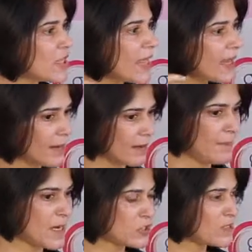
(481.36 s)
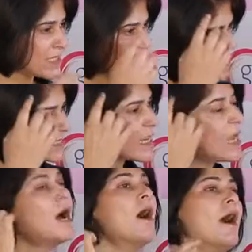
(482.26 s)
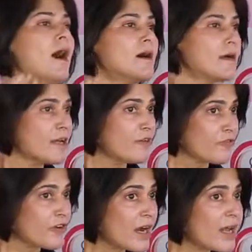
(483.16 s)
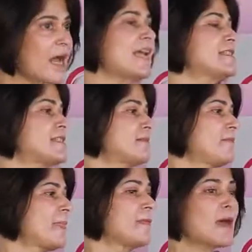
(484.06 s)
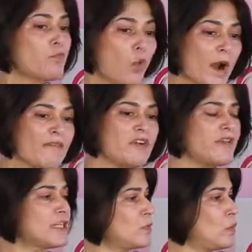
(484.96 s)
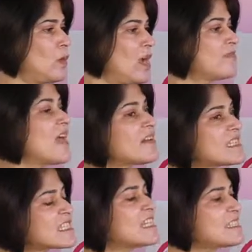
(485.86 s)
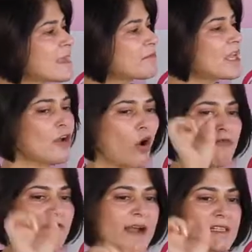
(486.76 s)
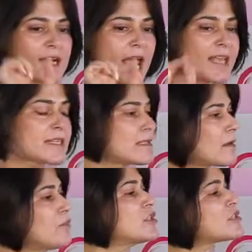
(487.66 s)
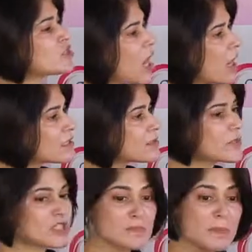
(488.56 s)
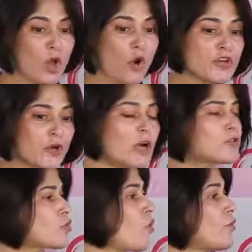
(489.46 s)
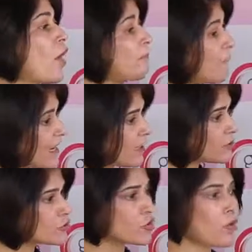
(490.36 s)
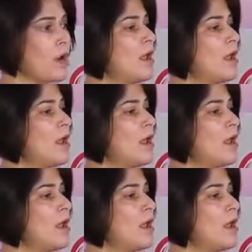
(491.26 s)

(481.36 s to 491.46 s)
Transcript: their patients is realize that whatever we do, there is still something called factor X, which is chance, which is beyond your control, not my control.